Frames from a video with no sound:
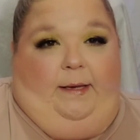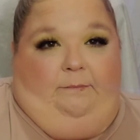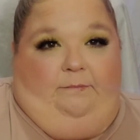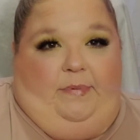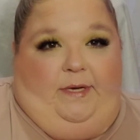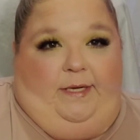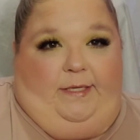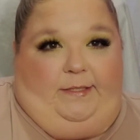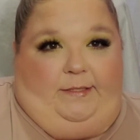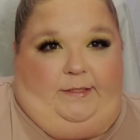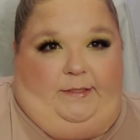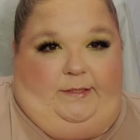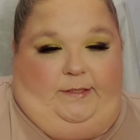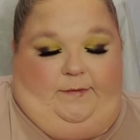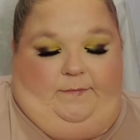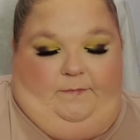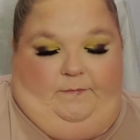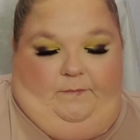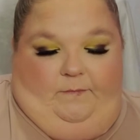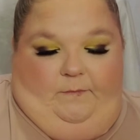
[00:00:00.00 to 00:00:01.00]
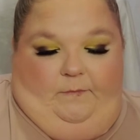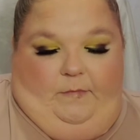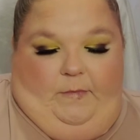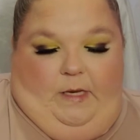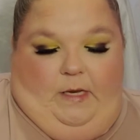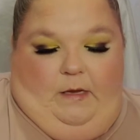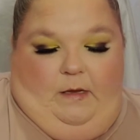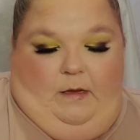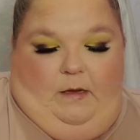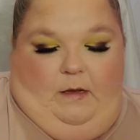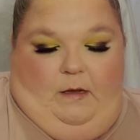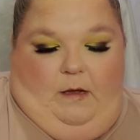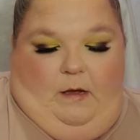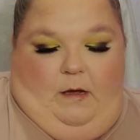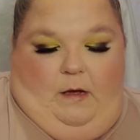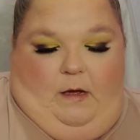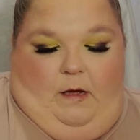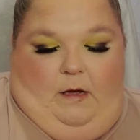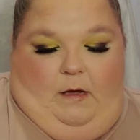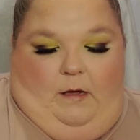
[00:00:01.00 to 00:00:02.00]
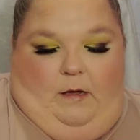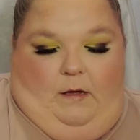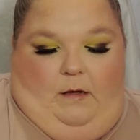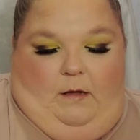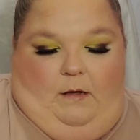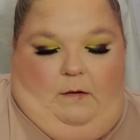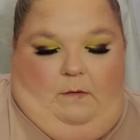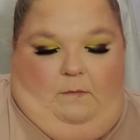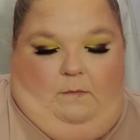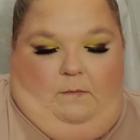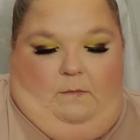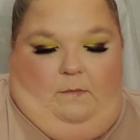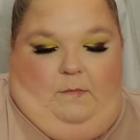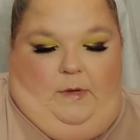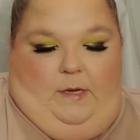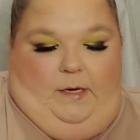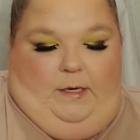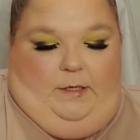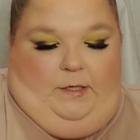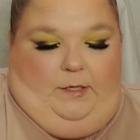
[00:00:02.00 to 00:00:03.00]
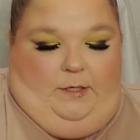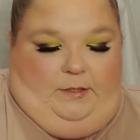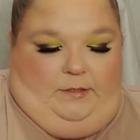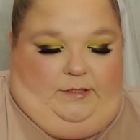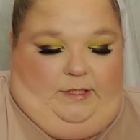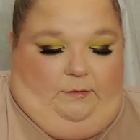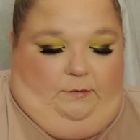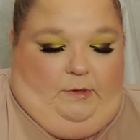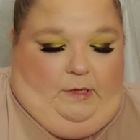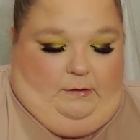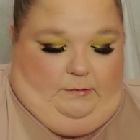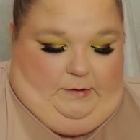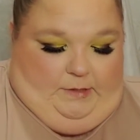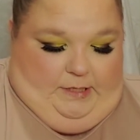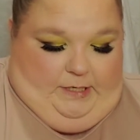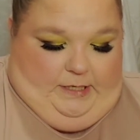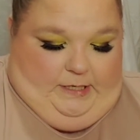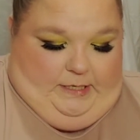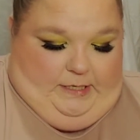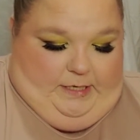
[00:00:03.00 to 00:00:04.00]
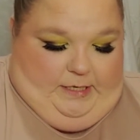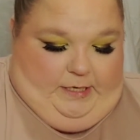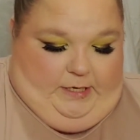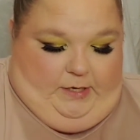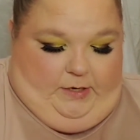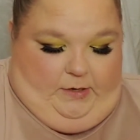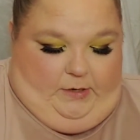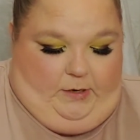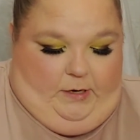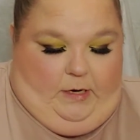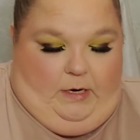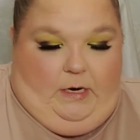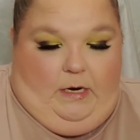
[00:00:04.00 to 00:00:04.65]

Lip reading: busted. And it took so long to get here.